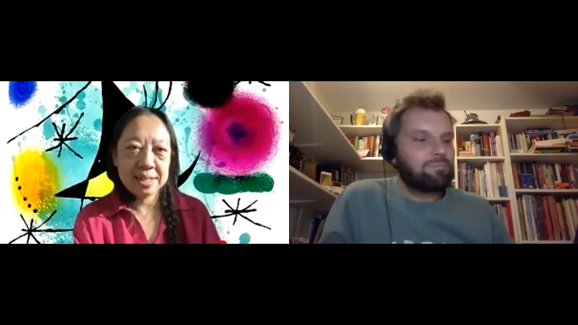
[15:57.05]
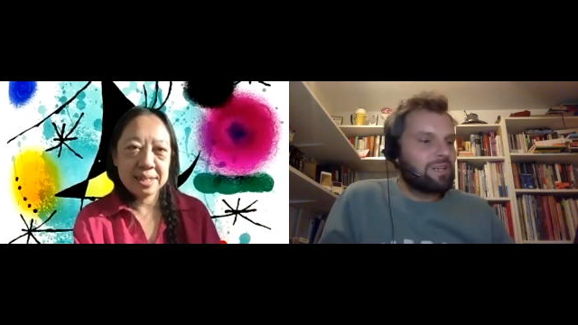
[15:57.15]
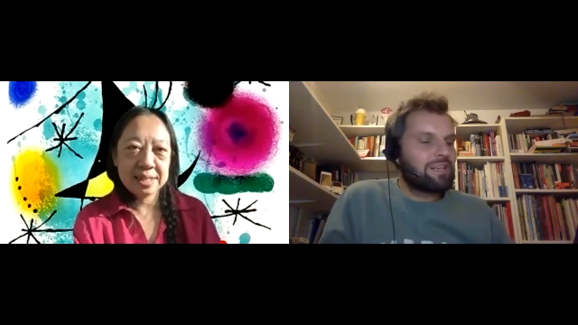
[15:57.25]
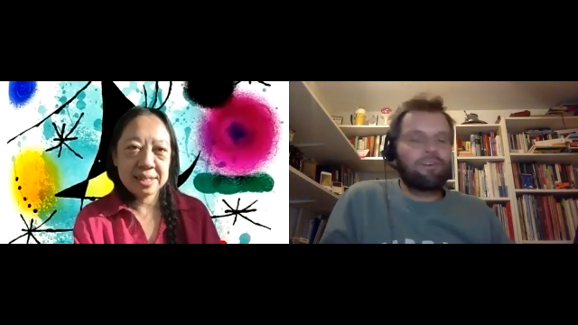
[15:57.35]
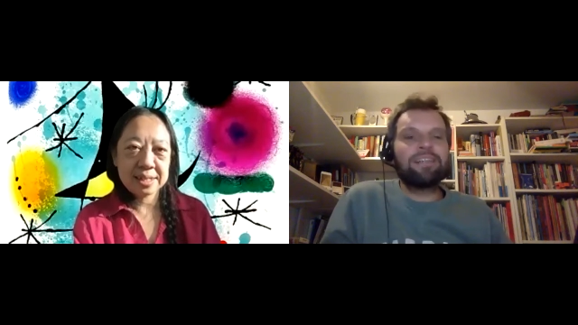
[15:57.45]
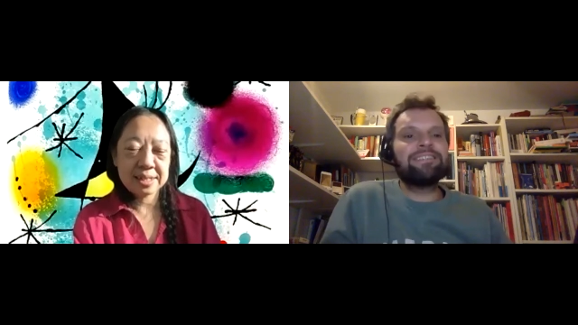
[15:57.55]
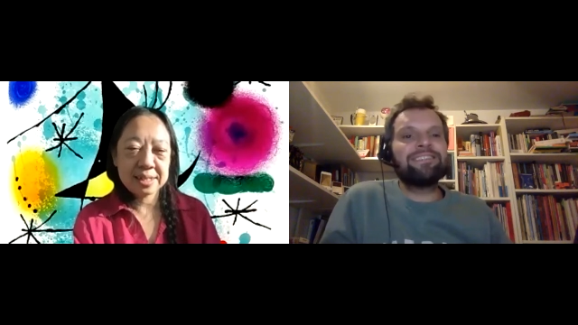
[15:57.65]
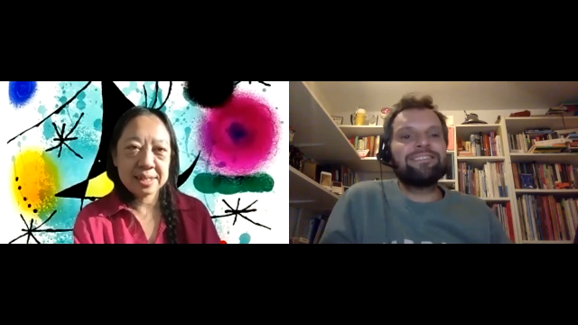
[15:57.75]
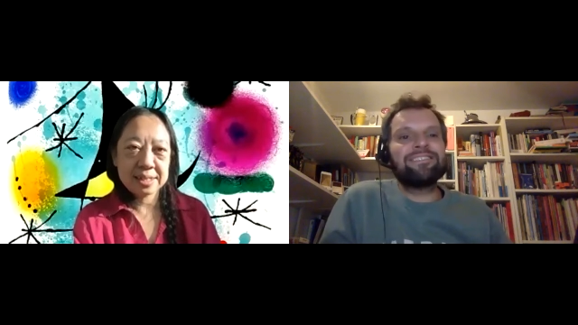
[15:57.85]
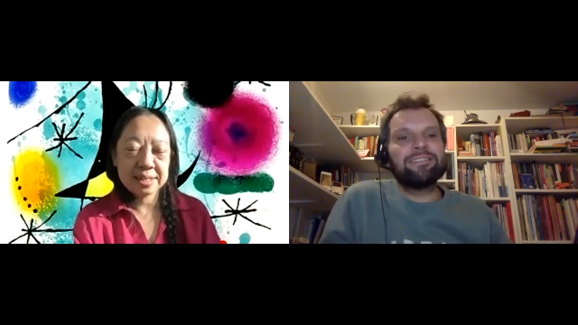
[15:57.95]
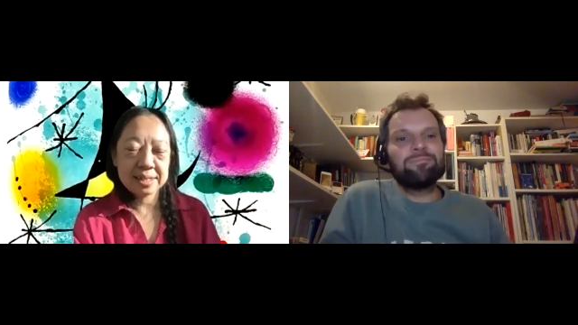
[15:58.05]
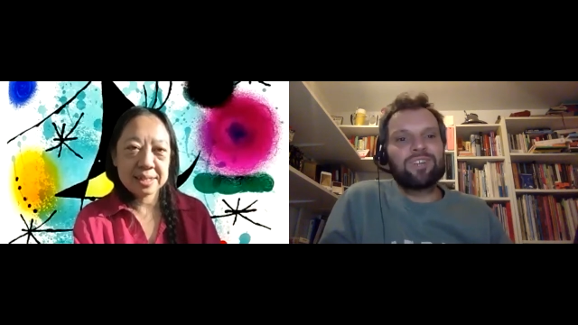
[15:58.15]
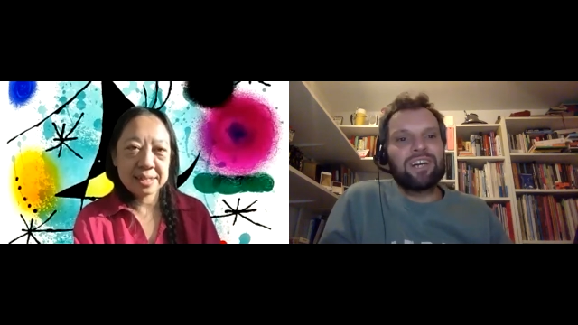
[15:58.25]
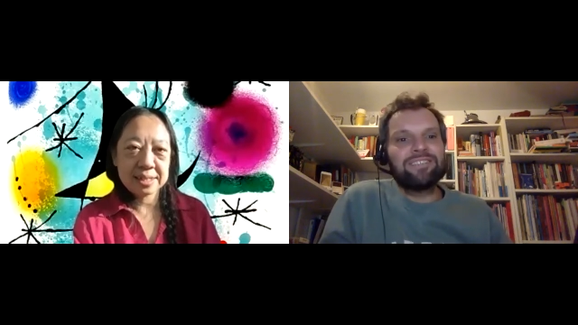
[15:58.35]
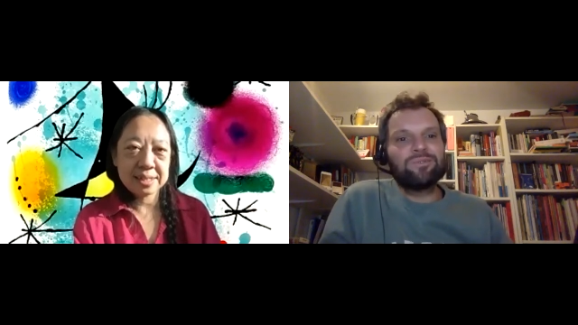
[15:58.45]
Speaker 1: a, a, crisis team
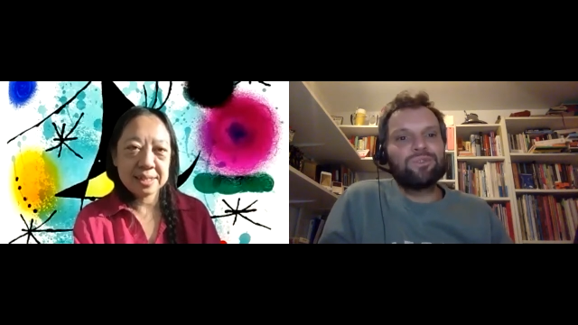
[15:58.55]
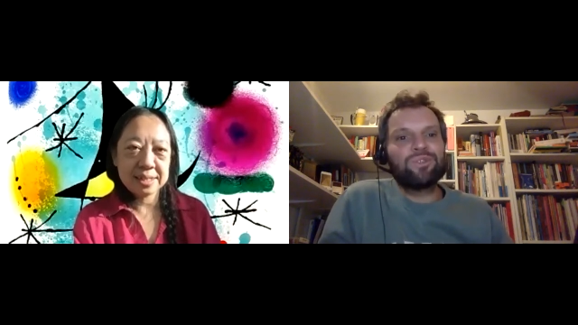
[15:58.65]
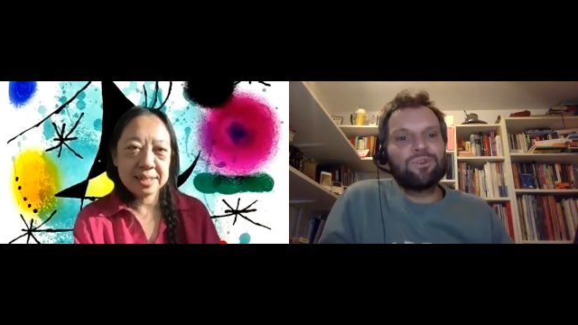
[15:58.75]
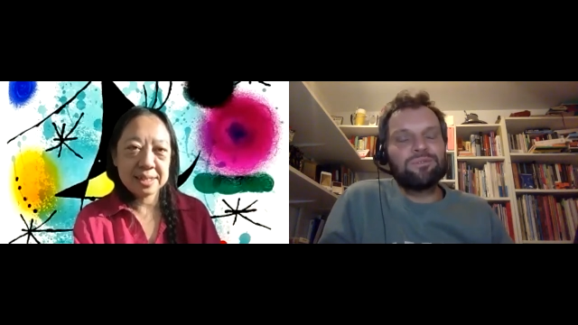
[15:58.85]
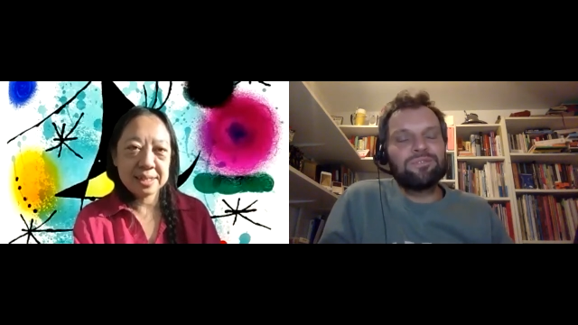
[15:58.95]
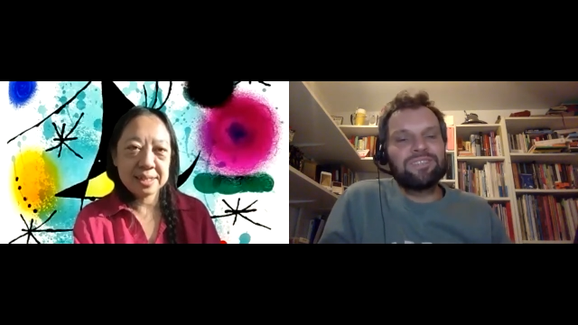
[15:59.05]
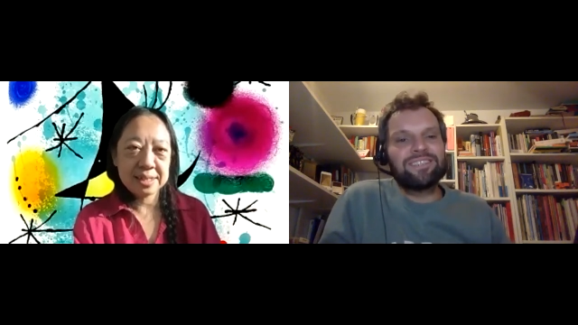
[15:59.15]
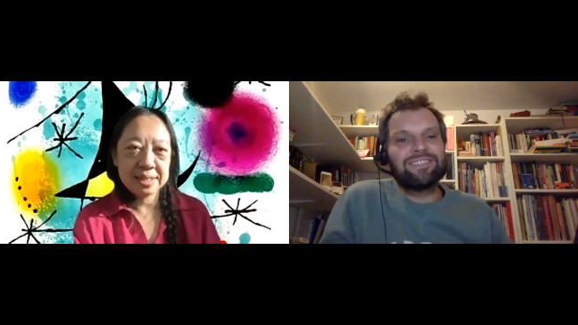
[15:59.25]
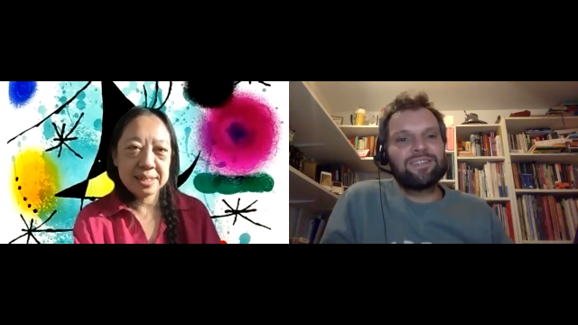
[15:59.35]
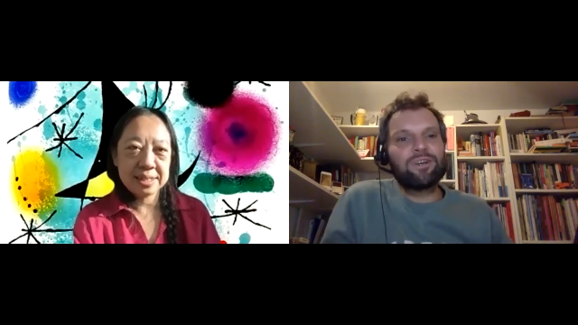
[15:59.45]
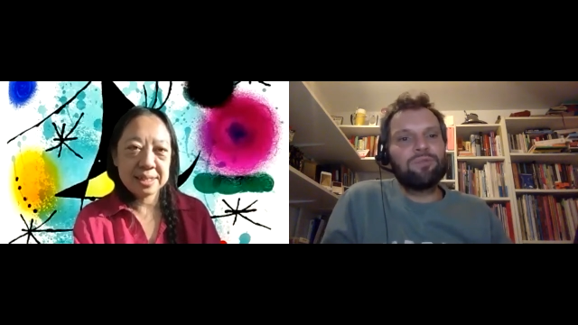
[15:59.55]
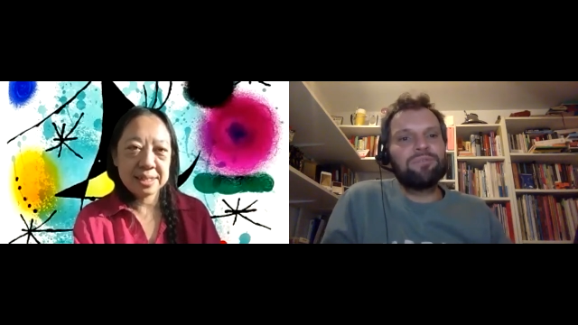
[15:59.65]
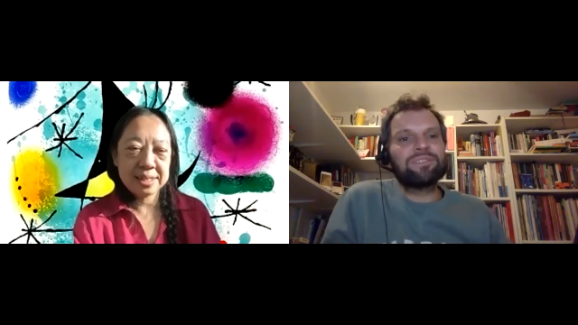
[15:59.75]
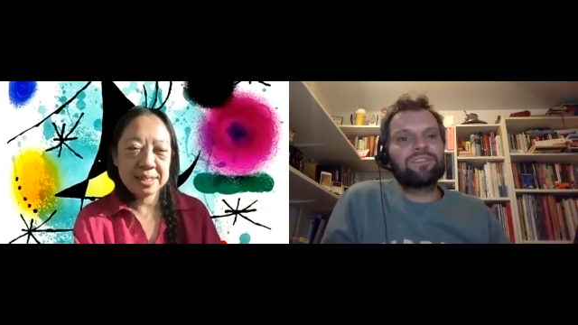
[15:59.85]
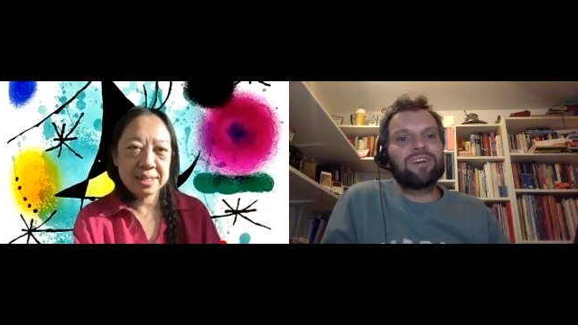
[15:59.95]
trying to solve the, the COVID
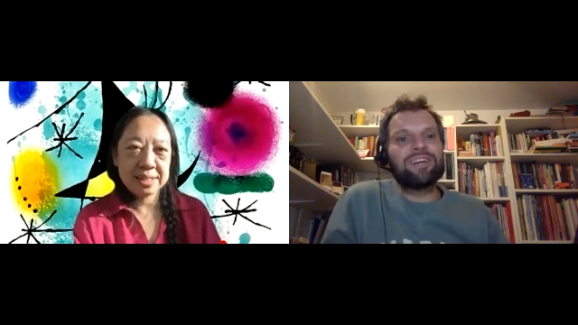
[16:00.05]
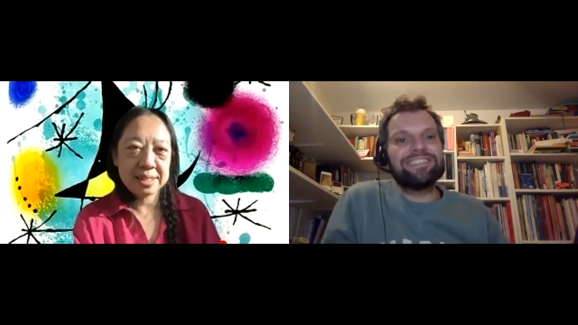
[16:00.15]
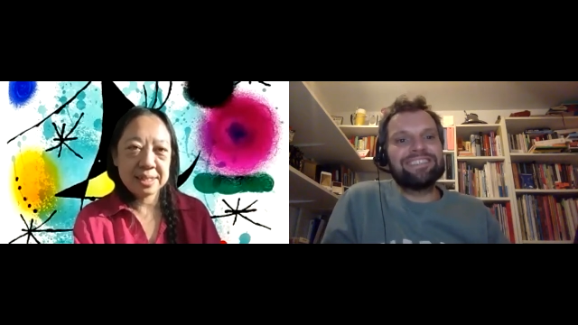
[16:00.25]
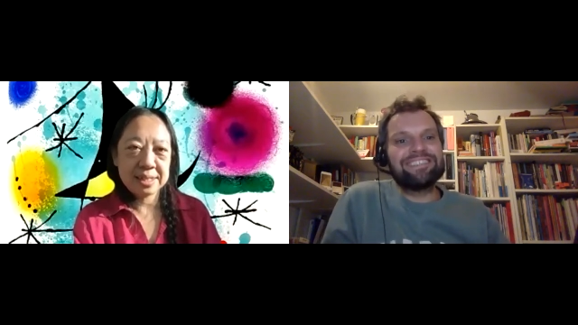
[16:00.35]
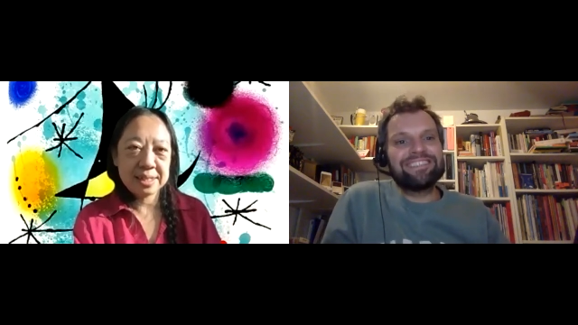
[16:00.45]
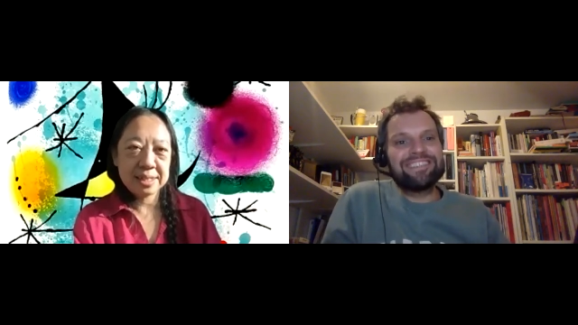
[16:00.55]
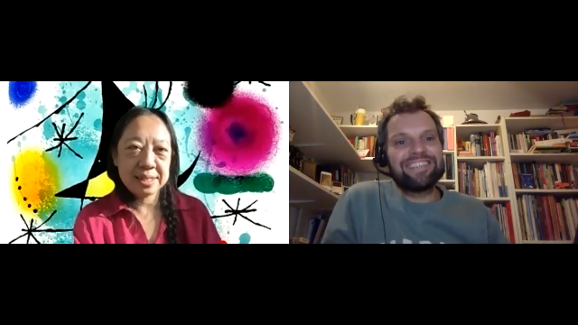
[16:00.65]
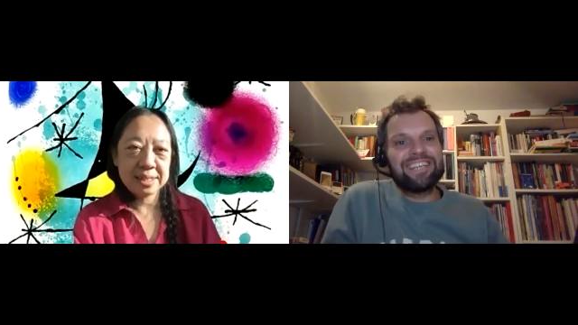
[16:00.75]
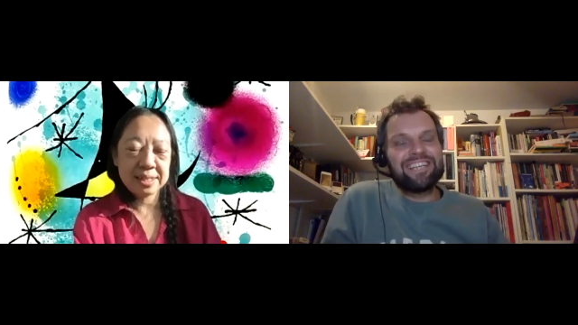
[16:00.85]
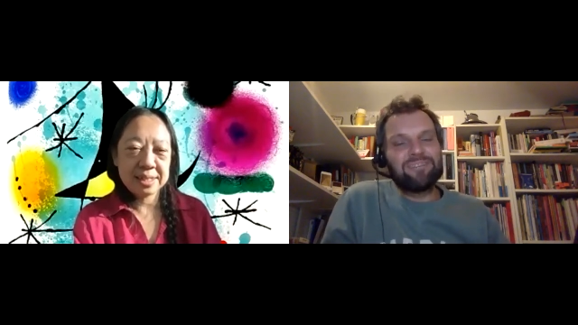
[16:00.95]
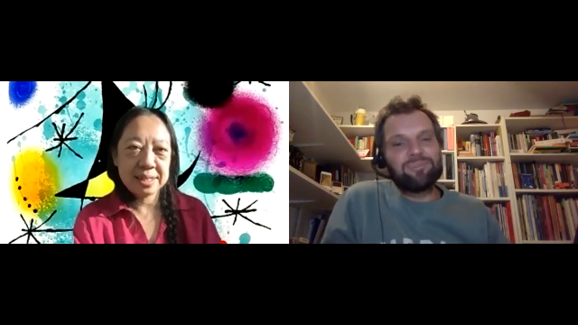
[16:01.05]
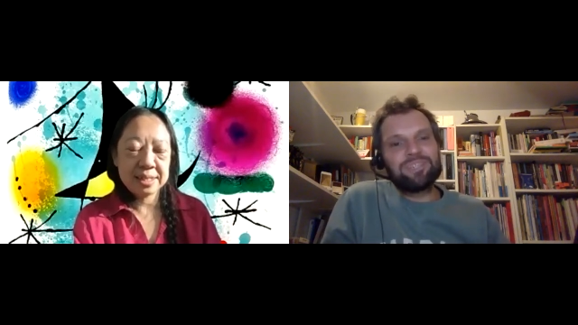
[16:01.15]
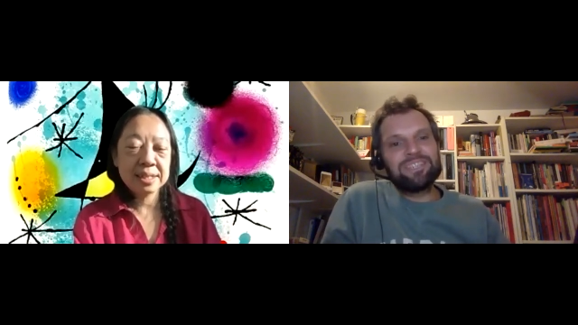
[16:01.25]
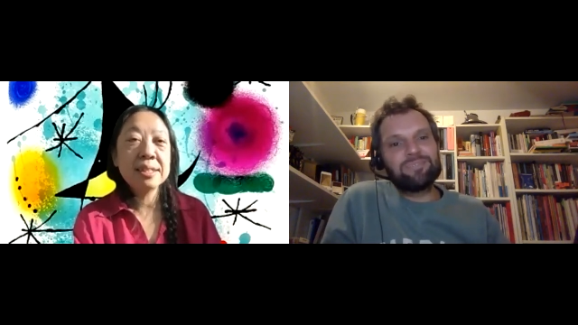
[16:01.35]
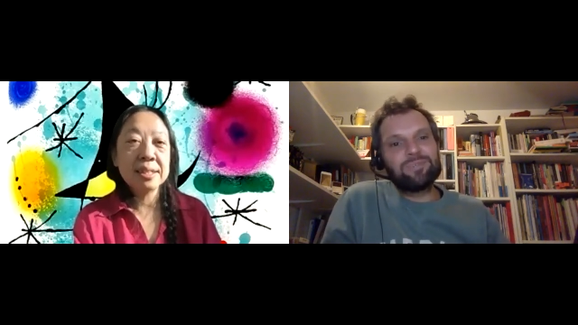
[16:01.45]
crisis. Would
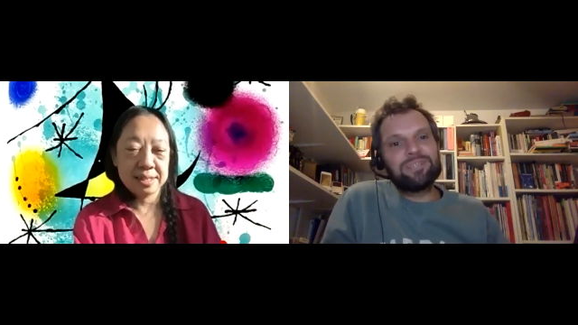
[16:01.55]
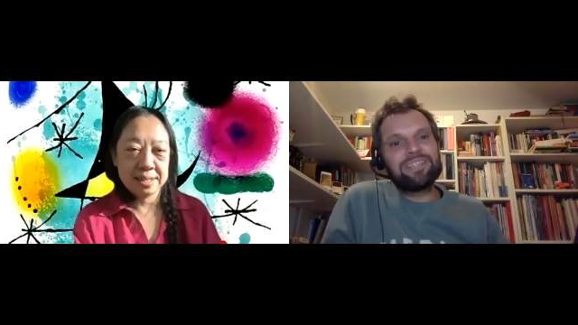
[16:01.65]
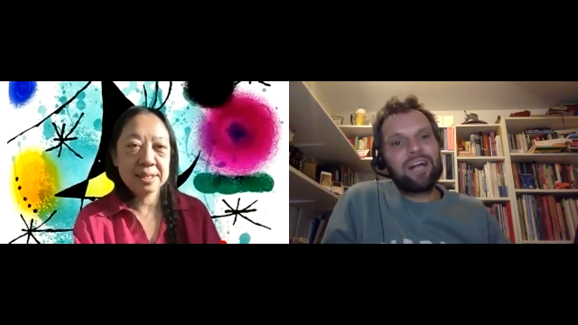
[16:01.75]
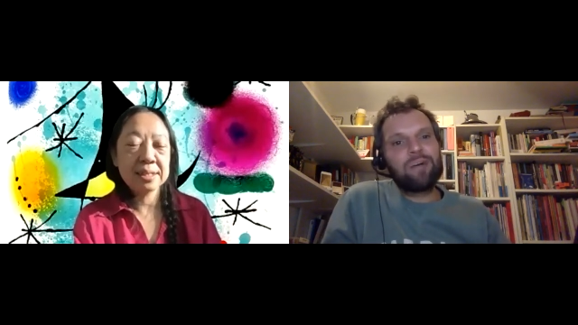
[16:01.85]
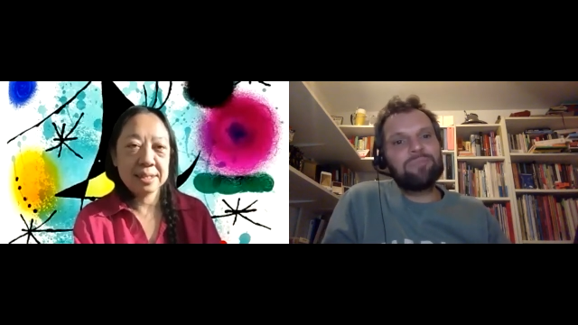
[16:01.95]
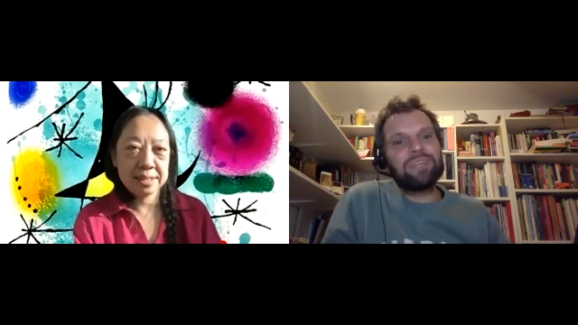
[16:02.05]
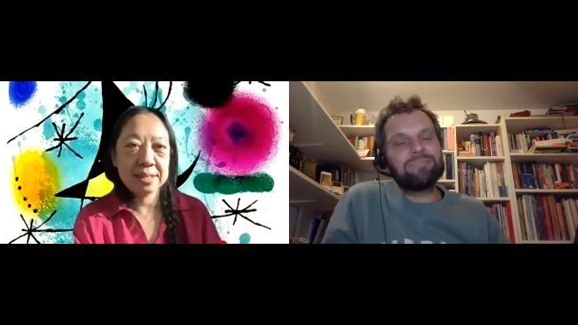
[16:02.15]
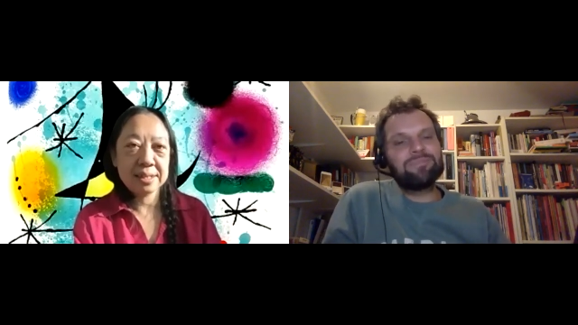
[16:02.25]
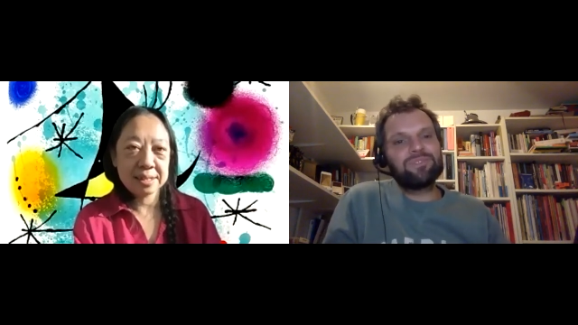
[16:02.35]
it would it help them